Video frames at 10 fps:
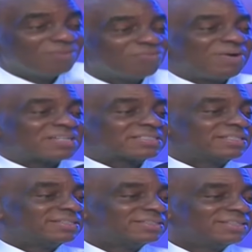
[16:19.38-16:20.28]

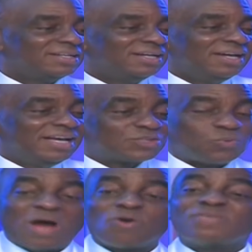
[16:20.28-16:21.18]
fasting. It's
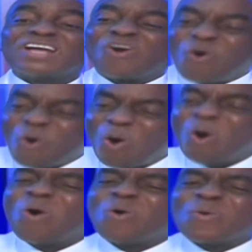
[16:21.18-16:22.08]
one of the
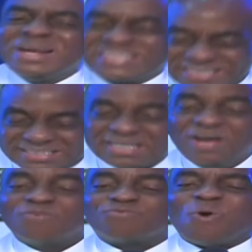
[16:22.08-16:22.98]
core reasons
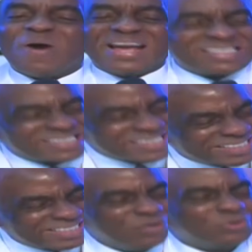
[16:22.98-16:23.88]
for
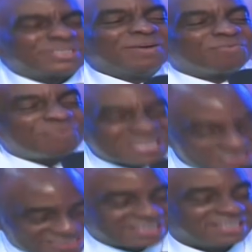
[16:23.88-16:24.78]
instituting
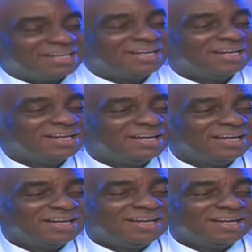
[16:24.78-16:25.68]
fasting.
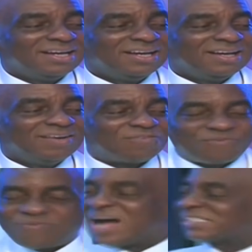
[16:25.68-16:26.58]

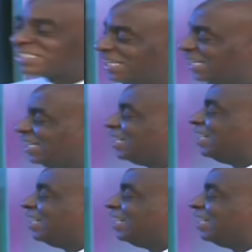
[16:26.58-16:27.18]
Fasting